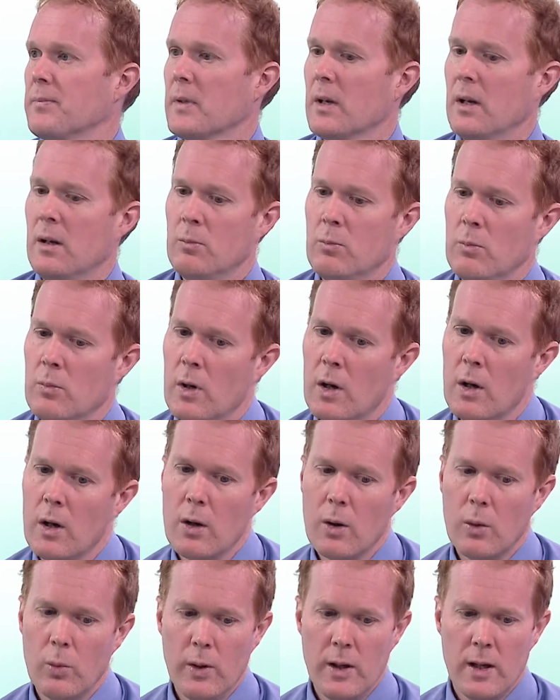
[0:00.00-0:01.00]
And
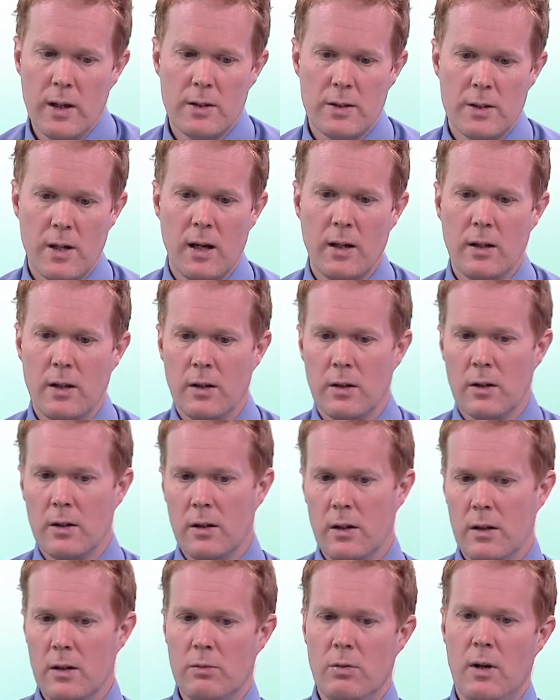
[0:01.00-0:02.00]
we had taken
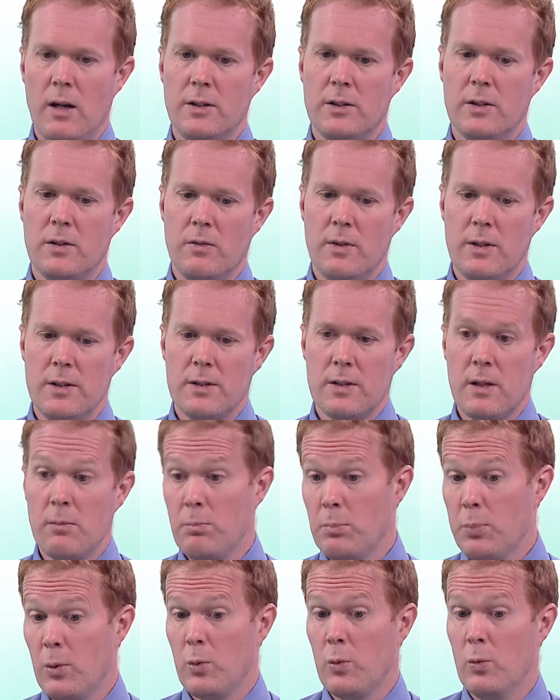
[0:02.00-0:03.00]
the relatively
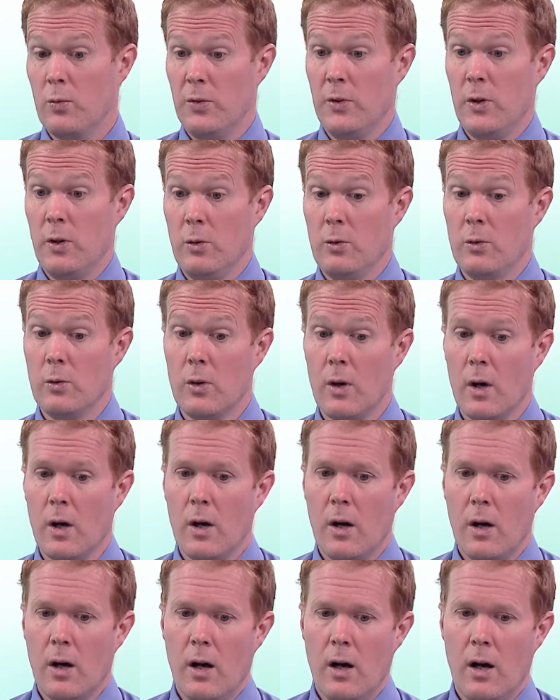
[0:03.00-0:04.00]
simple view
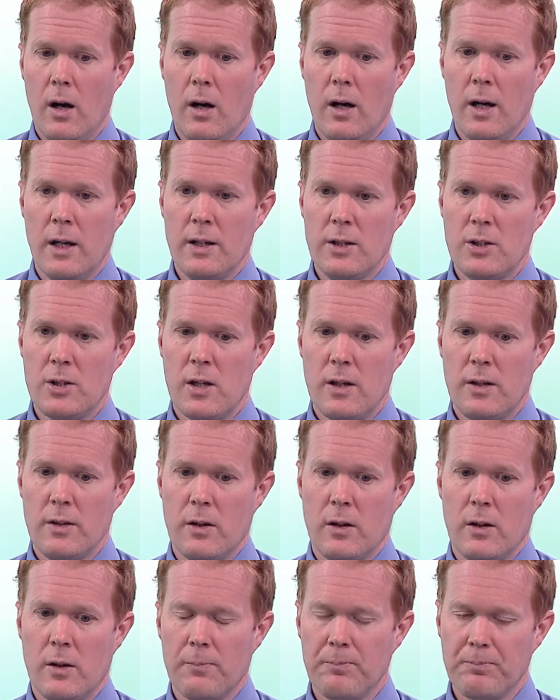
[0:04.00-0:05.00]
initially
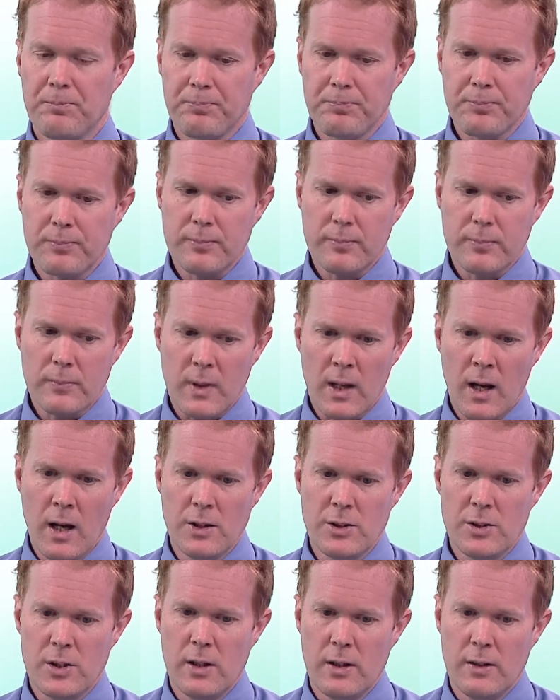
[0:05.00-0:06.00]
that
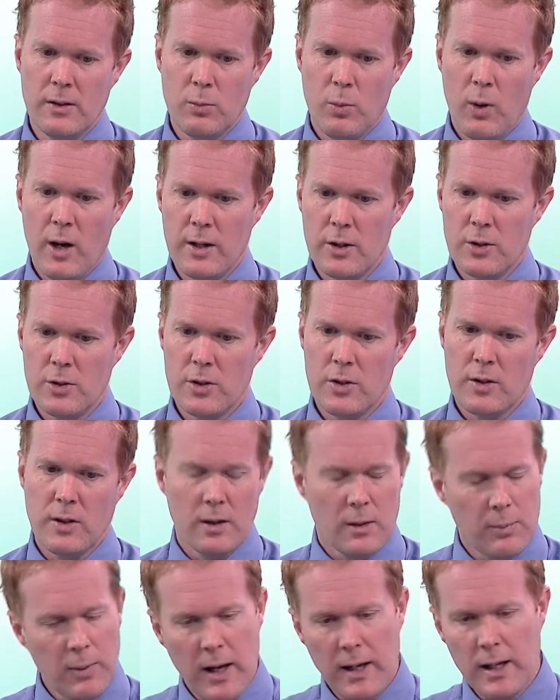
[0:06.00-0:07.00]
actually the way you should think
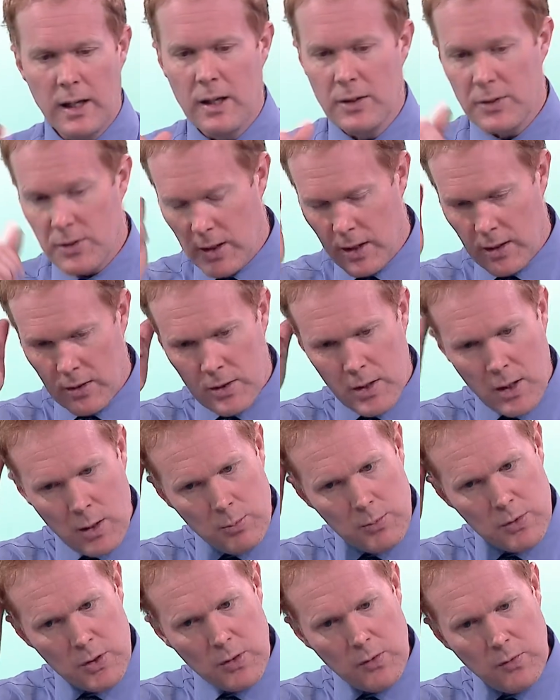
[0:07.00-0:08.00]
about ESG in
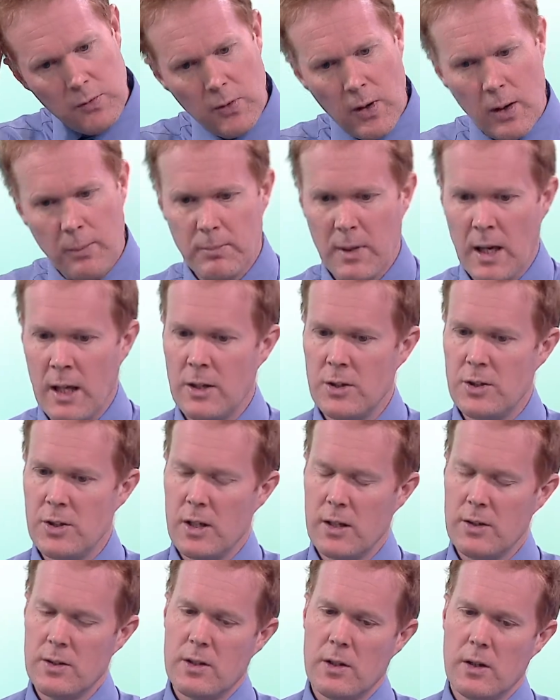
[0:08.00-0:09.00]
terms of energy
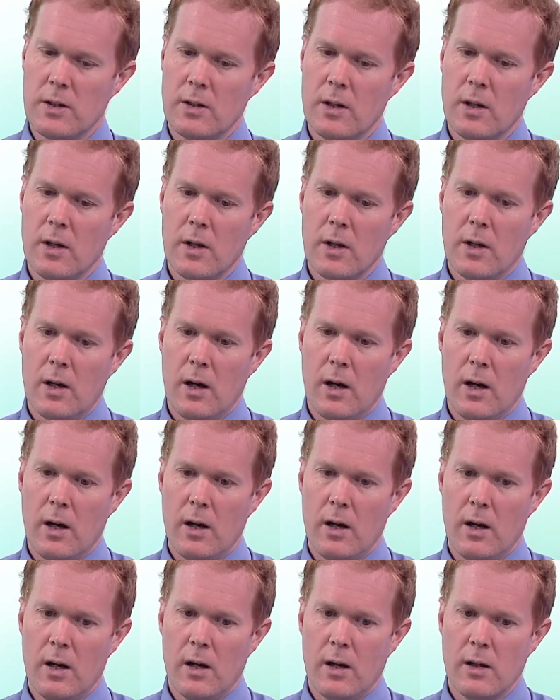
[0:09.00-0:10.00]
is that
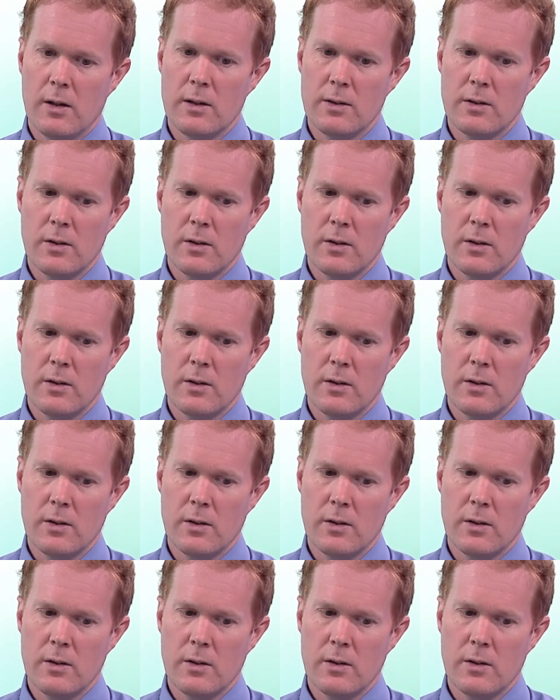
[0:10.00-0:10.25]
there's a